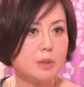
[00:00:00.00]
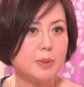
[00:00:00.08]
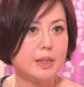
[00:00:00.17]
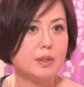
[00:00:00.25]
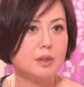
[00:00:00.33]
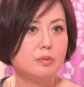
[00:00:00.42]

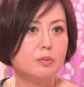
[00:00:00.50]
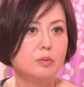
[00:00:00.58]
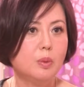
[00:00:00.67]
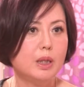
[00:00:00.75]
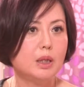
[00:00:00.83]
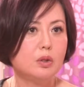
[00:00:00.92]
expensive
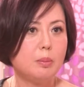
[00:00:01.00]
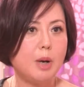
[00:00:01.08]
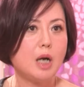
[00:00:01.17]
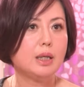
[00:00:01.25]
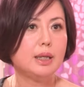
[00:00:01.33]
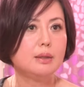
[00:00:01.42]
one on the
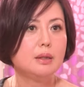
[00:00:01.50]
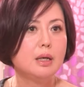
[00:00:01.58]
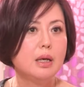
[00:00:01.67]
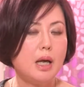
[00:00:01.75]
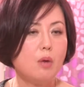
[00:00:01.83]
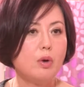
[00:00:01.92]
market.
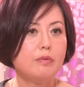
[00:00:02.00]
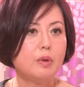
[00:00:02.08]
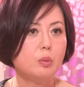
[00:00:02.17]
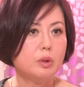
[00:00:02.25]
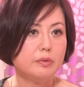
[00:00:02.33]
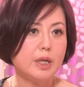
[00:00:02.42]

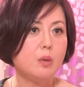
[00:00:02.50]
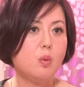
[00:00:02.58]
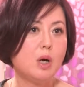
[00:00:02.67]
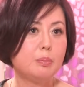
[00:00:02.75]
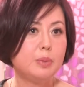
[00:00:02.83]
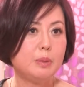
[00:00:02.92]
However, we really
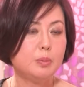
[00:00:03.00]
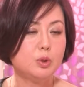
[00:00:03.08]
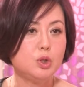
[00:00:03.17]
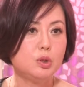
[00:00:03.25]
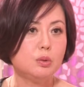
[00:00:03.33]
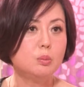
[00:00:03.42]
want
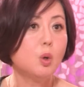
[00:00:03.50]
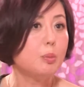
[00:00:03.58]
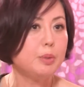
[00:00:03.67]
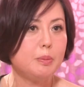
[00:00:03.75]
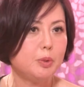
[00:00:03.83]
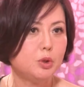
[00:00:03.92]
more
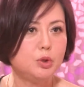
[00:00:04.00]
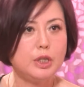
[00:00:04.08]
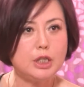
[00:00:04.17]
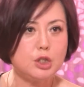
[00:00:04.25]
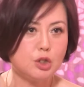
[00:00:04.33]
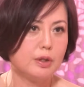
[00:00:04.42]
people
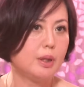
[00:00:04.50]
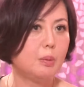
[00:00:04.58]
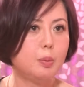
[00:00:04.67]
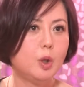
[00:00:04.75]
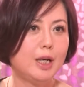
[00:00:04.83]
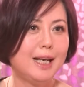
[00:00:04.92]
to enjoy
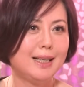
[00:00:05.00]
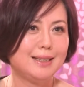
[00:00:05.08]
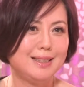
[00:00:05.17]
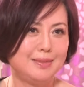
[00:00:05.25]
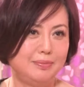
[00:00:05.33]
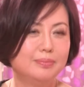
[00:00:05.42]
our
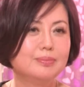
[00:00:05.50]
products.